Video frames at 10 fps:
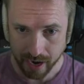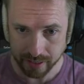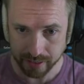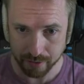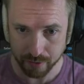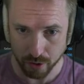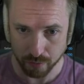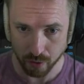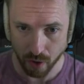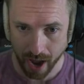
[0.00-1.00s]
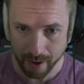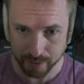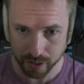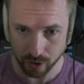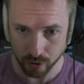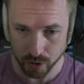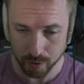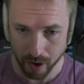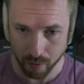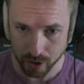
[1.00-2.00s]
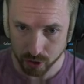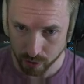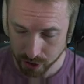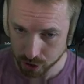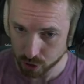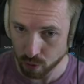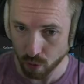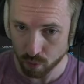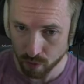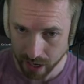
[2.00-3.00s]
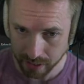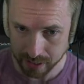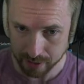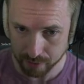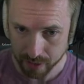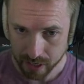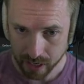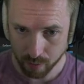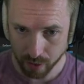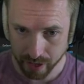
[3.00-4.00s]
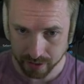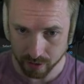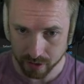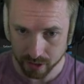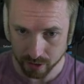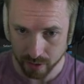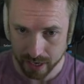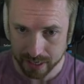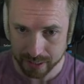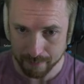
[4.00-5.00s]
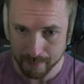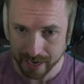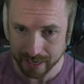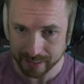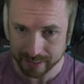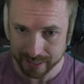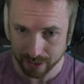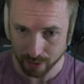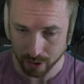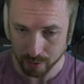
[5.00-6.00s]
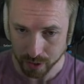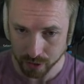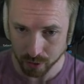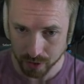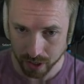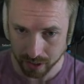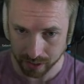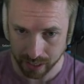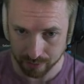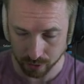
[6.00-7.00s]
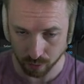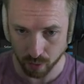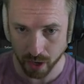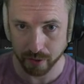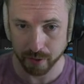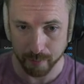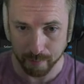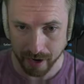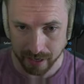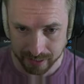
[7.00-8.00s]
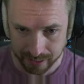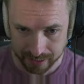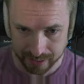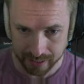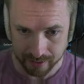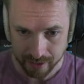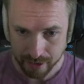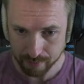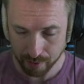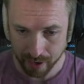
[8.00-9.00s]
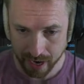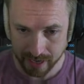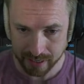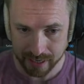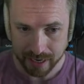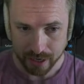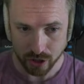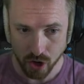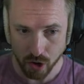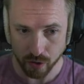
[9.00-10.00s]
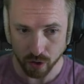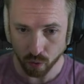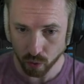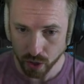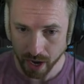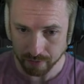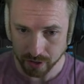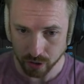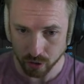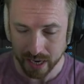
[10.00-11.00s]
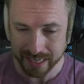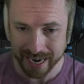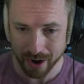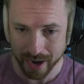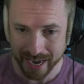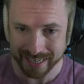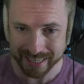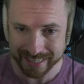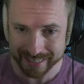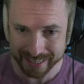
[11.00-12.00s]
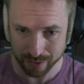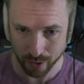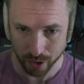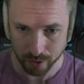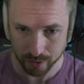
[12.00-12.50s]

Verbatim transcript: and instead of go for absolute, you might want to switch it to relative and what that's going to do is make zero your target level rather than minus 16. Very handy to know that all you have to do is now hit zero.